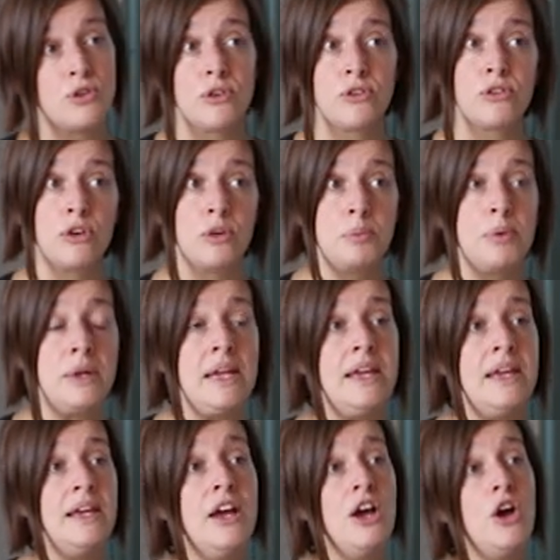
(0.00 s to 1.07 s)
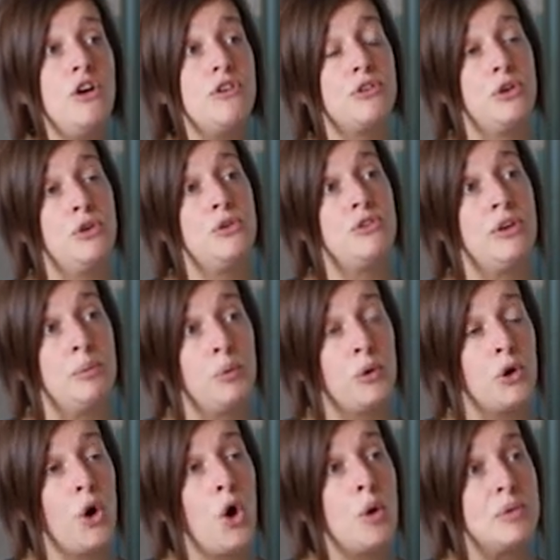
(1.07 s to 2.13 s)
also a plea for using more
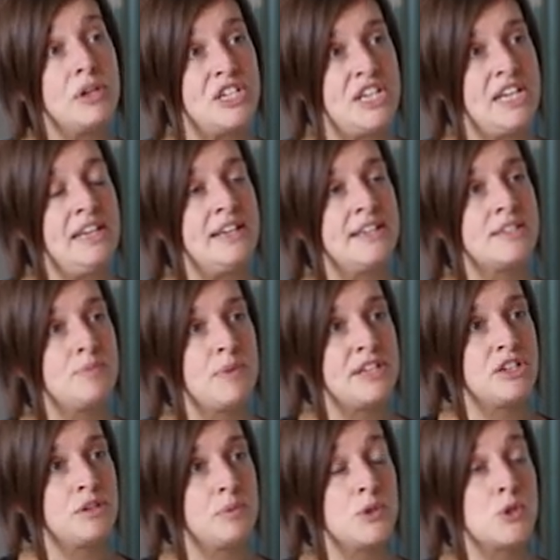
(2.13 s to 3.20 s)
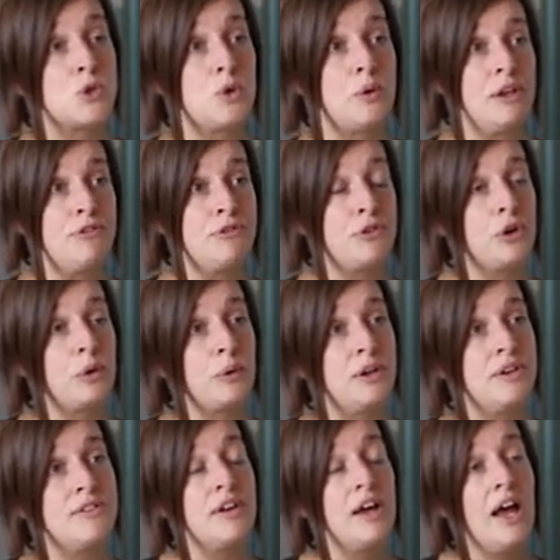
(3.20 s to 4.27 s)
homogeneous measurements going
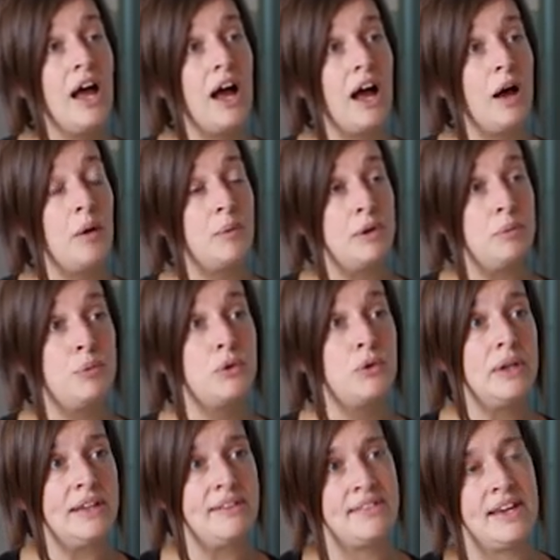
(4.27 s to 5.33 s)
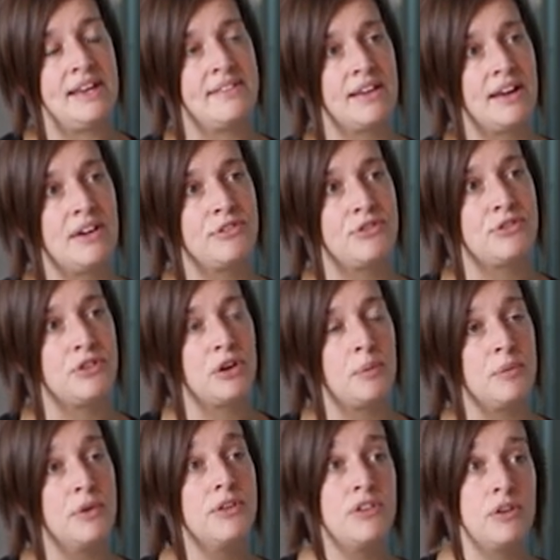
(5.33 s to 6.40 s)
forward and pooling data
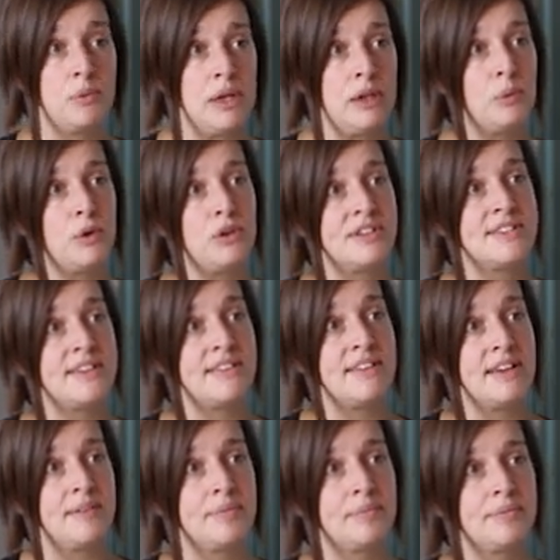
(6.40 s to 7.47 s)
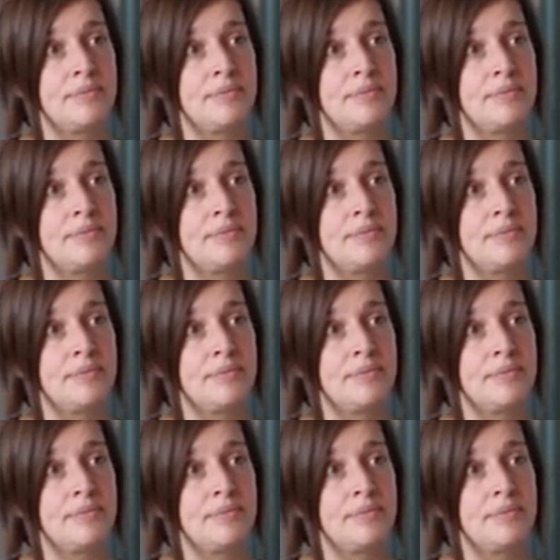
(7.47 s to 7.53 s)
from the real-world setting.